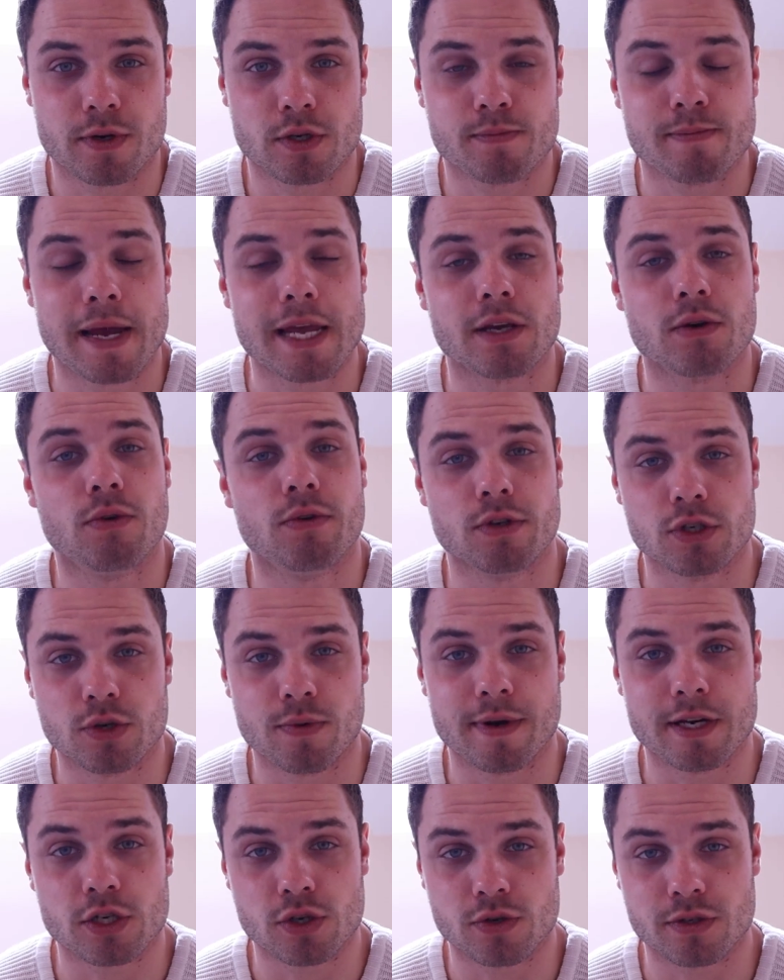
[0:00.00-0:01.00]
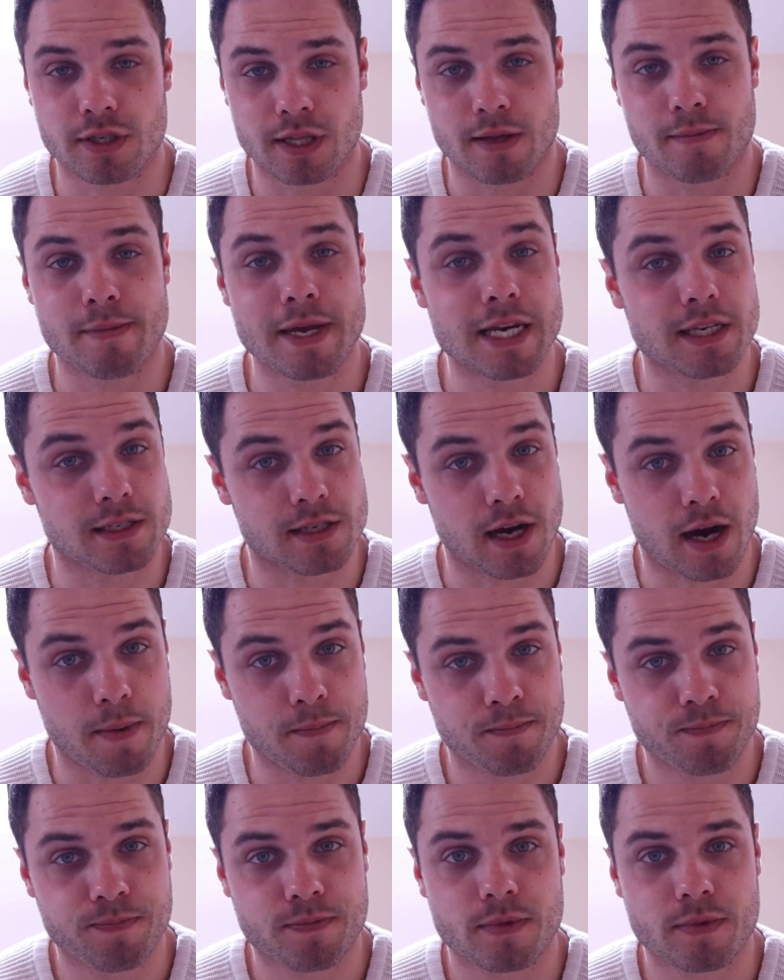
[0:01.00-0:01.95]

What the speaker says: which may cause you issues in the meantime.